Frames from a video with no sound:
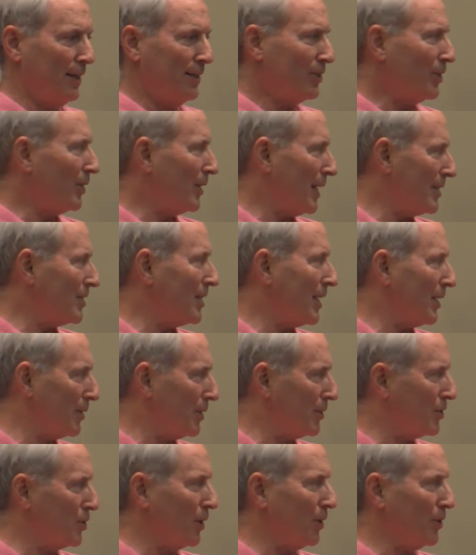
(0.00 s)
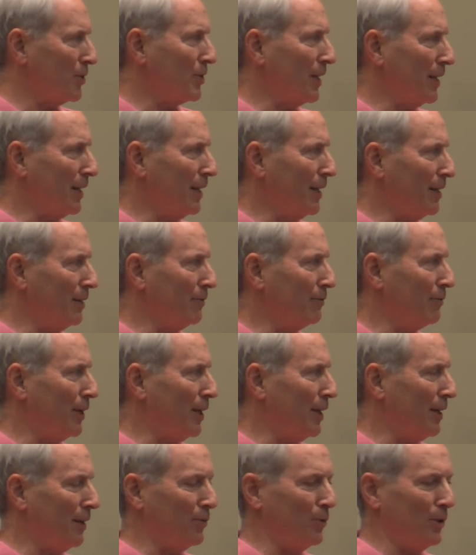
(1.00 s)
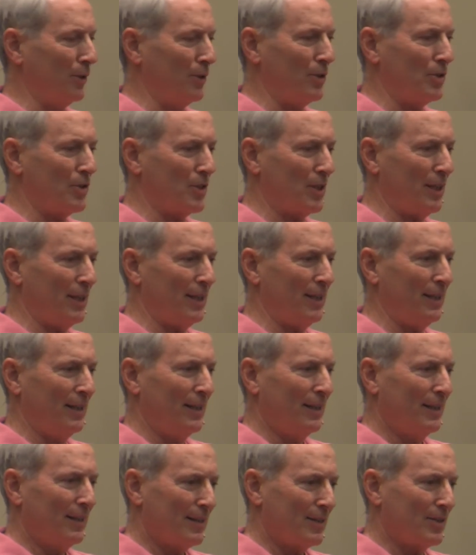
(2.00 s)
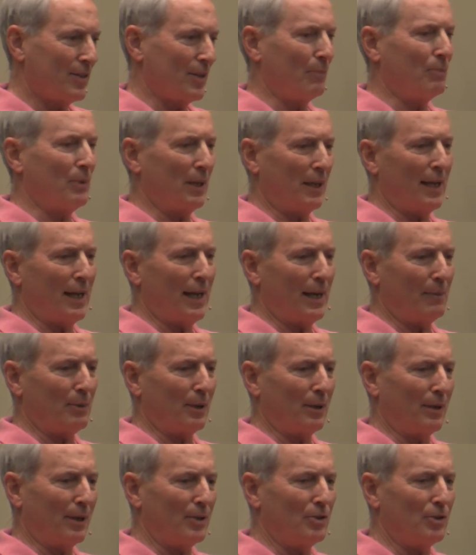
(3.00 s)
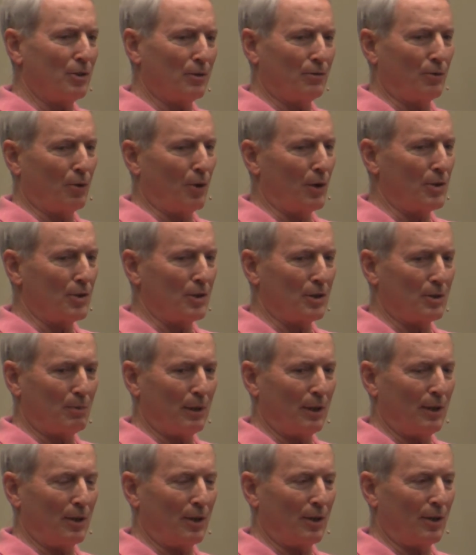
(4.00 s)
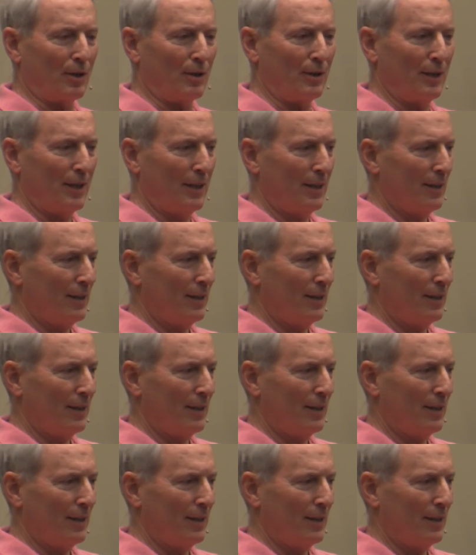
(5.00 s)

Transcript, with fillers: So that's how the church can get involved. When you see something happen, let your voices be heard.